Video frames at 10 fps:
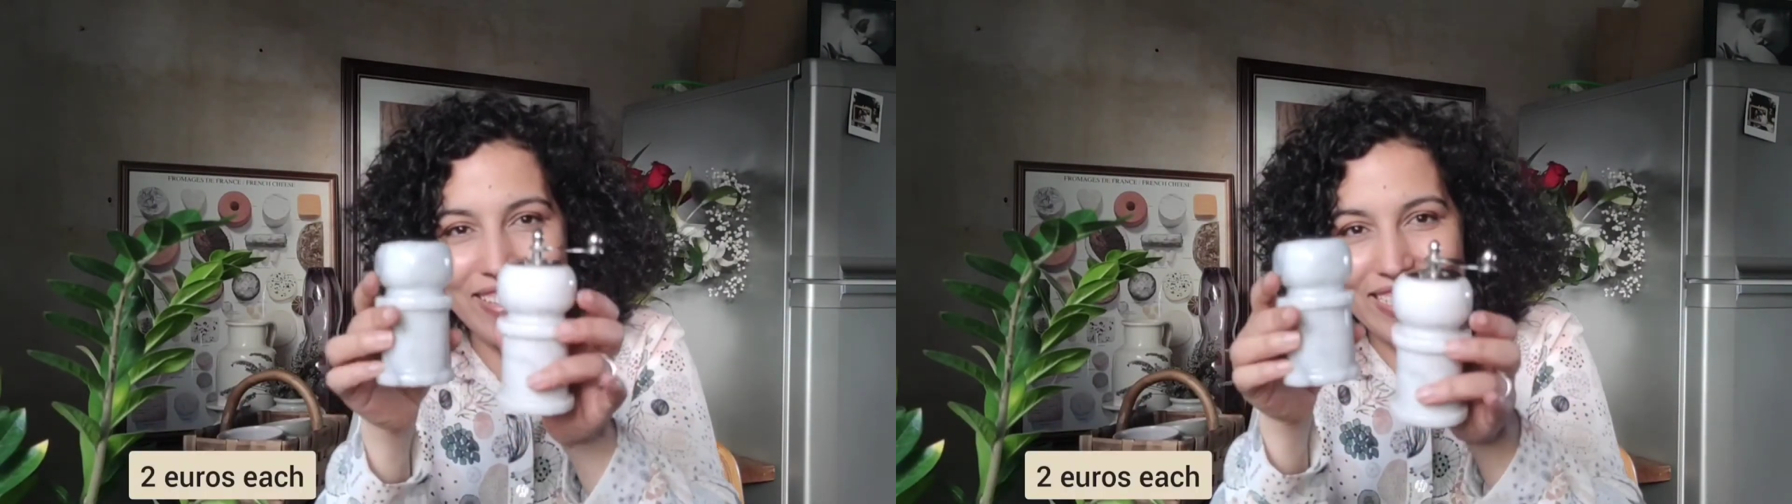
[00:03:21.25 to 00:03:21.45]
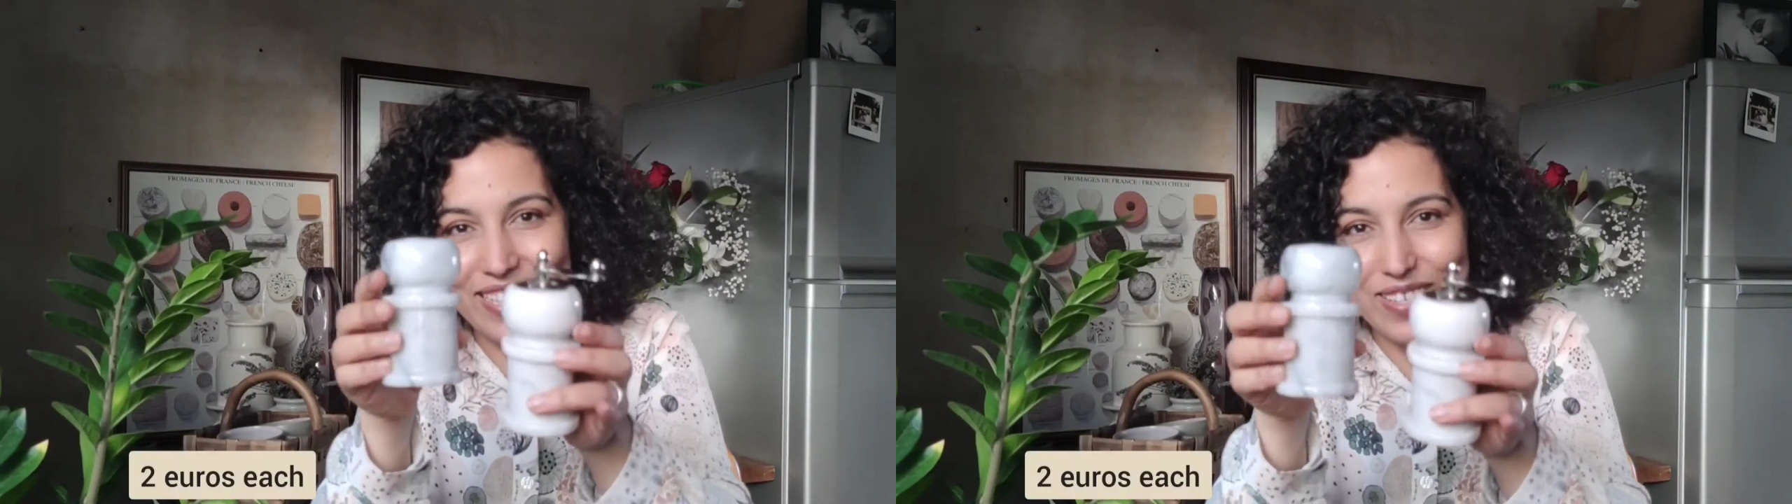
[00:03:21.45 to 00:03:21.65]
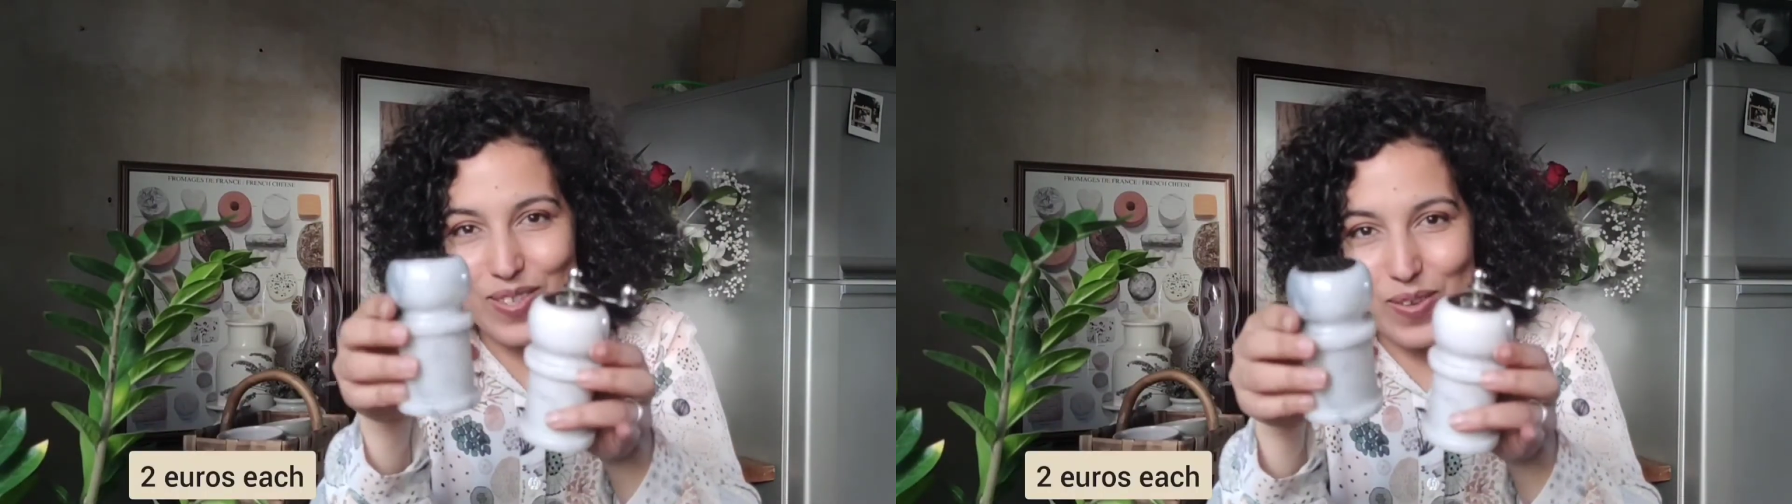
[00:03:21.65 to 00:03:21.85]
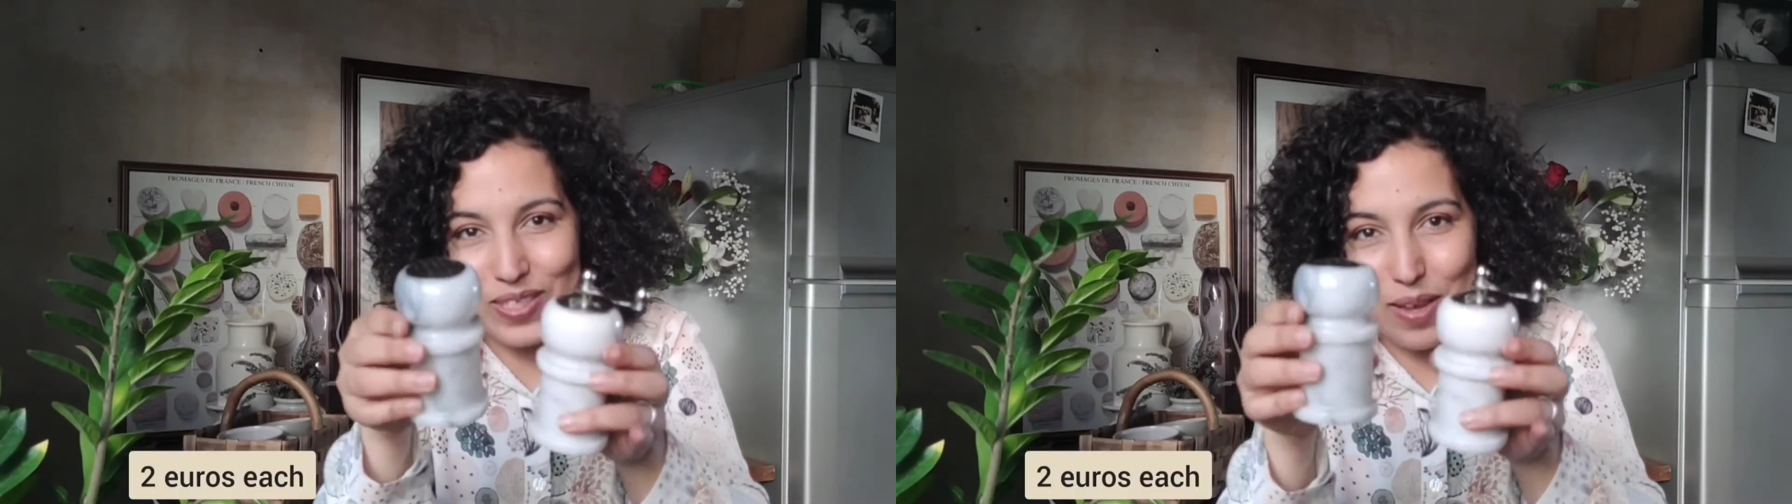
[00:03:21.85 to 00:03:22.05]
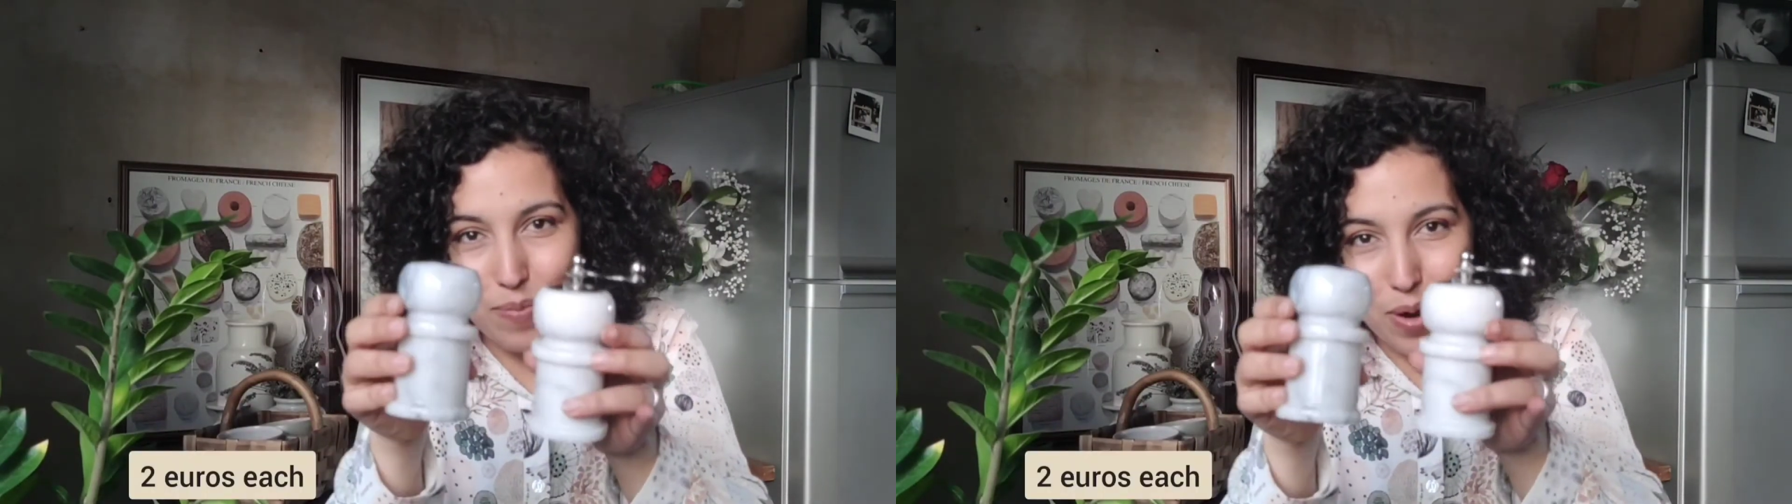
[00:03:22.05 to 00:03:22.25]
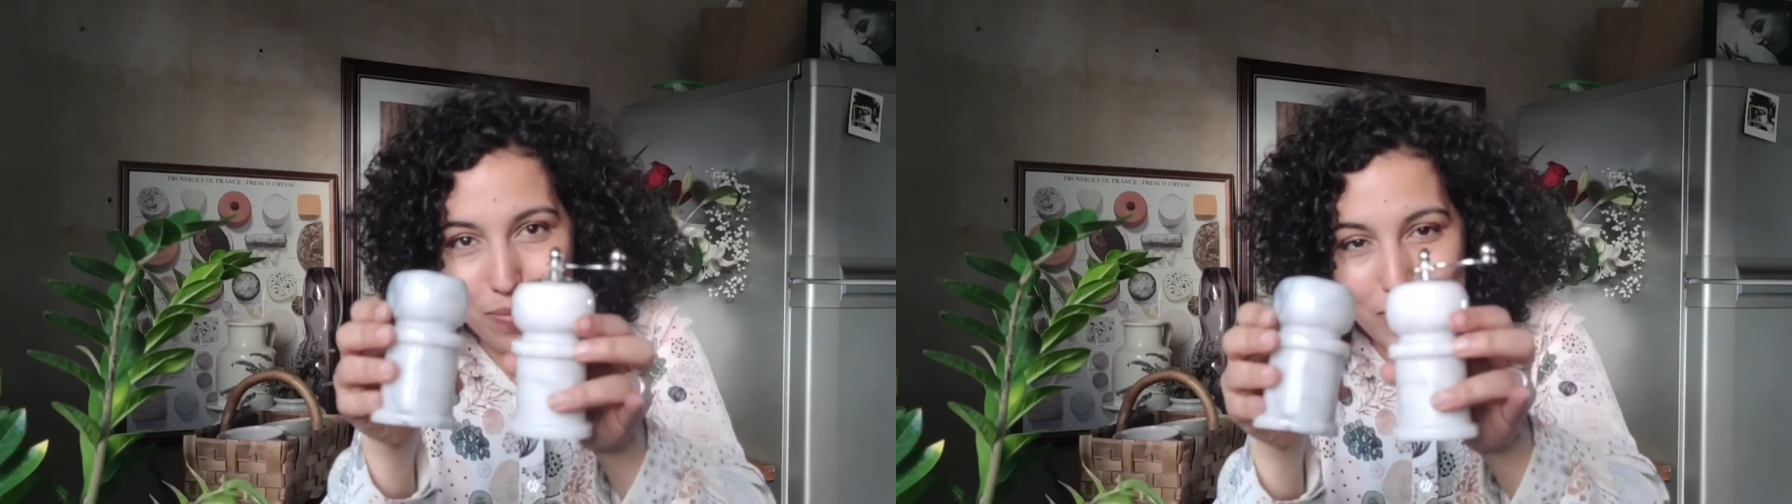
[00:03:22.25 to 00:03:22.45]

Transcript: It's a marble